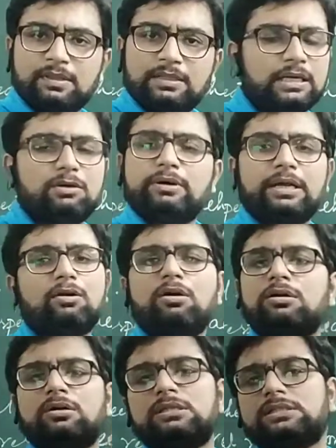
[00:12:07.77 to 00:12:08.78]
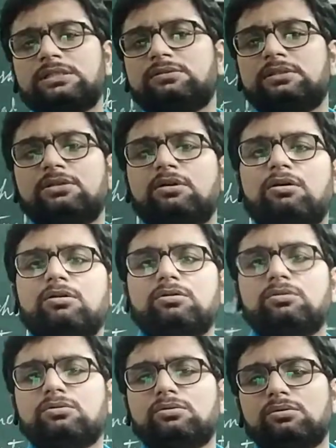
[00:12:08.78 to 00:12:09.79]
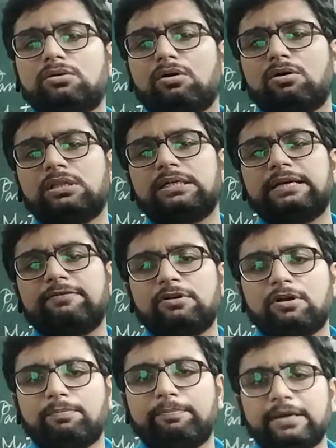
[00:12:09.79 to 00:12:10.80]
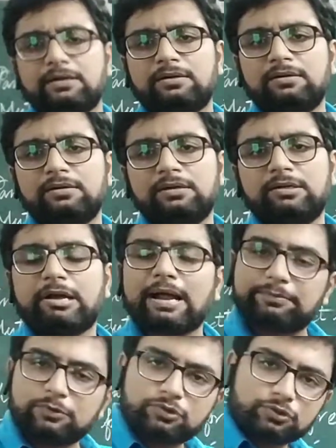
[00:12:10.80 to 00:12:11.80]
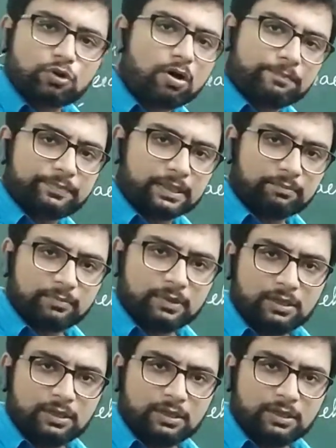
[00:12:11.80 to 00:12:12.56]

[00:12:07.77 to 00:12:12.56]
then you cannot concentrate on the development. You have to stop them.